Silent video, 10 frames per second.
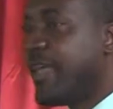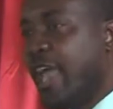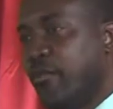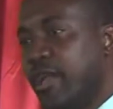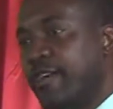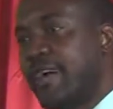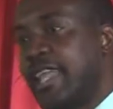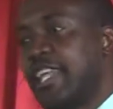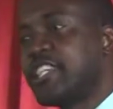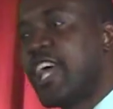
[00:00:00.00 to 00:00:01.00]
They would have
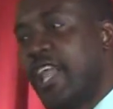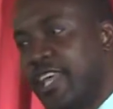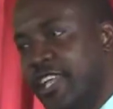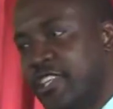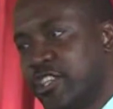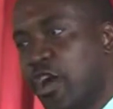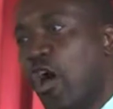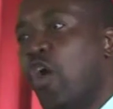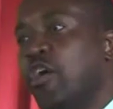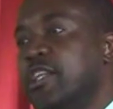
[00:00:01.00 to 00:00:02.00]
had a challenge
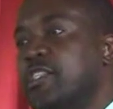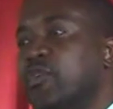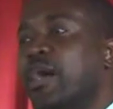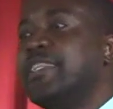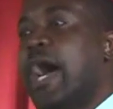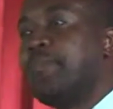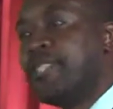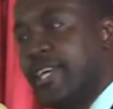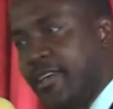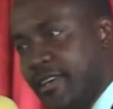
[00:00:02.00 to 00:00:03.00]
also
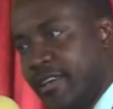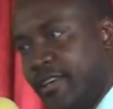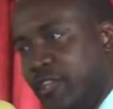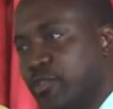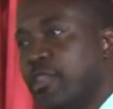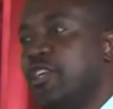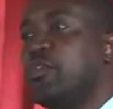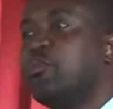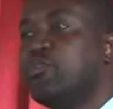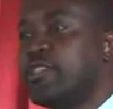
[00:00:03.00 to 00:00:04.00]
adapting to the
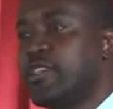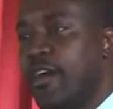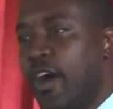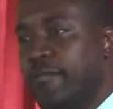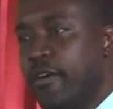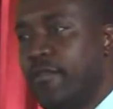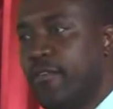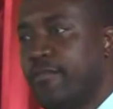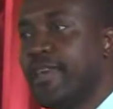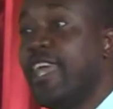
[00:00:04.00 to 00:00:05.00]
use of,
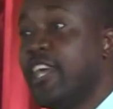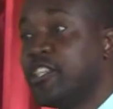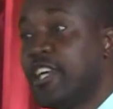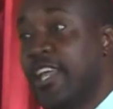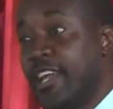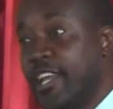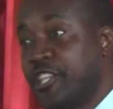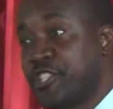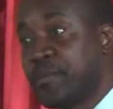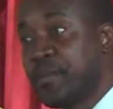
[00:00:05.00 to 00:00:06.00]
of, of age in
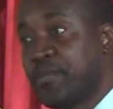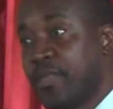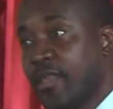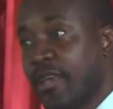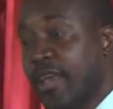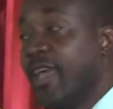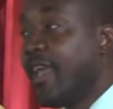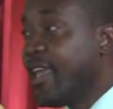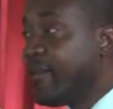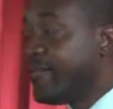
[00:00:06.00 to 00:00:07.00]
English.
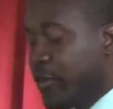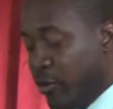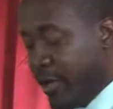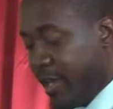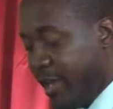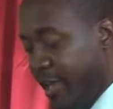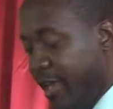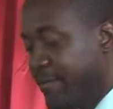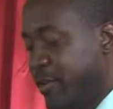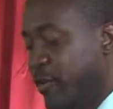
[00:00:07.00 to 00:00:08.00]
If you,
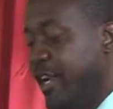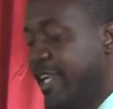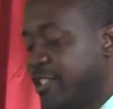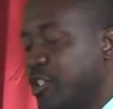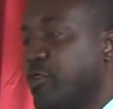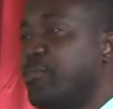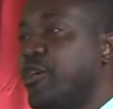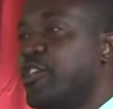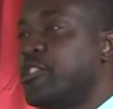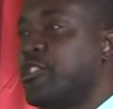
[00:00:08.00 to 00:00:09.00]
if you listen to
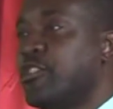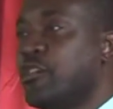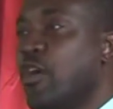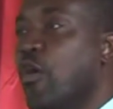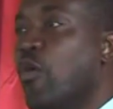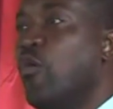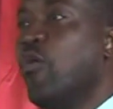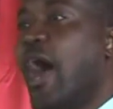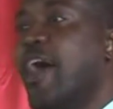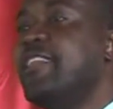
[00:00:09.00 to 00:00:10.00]
persons
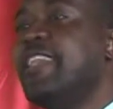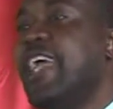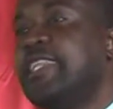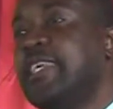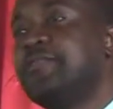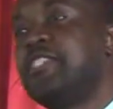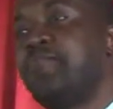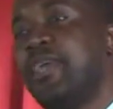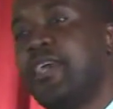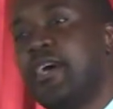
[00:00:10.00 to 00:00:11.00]
who are native
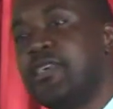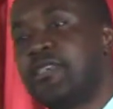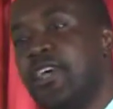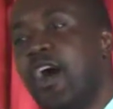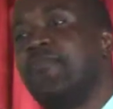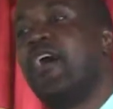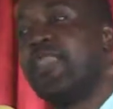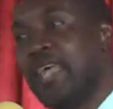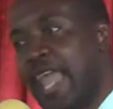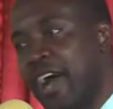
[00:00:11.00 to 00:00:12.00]
speakers of
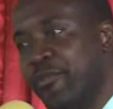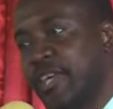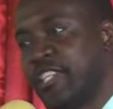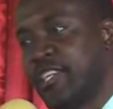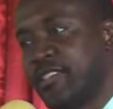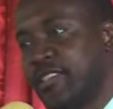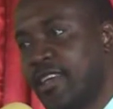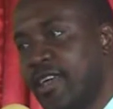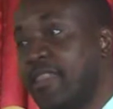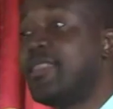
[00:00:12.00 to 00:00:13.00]
other languages,
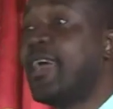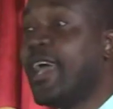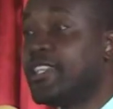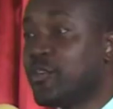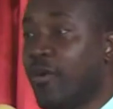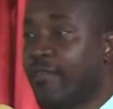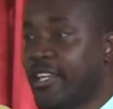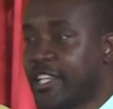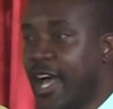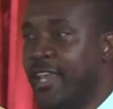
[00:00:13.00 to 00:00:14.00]
they too
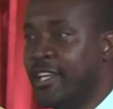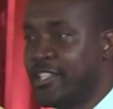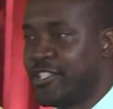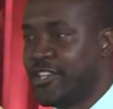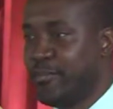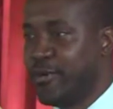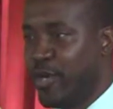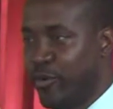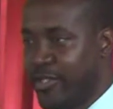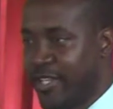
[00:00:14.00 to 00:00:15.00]
have a challenge
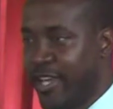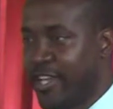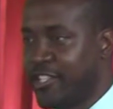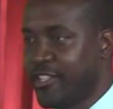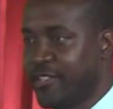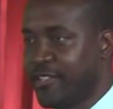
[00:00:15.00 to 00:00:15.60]
pronouncing H.